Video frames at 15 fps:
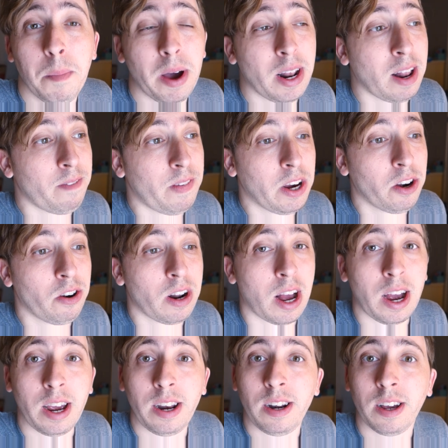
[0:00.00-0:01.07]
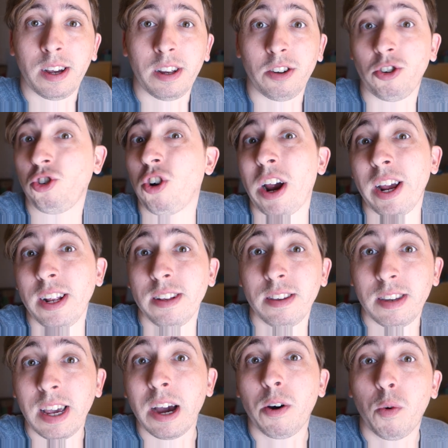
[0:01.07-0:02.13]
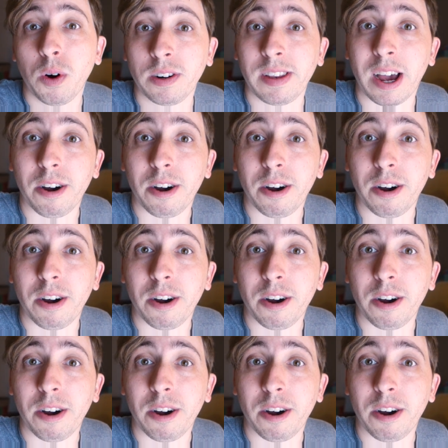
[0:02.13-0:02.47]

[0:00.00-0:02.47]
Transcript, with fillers: but I figured I'd try and see how it works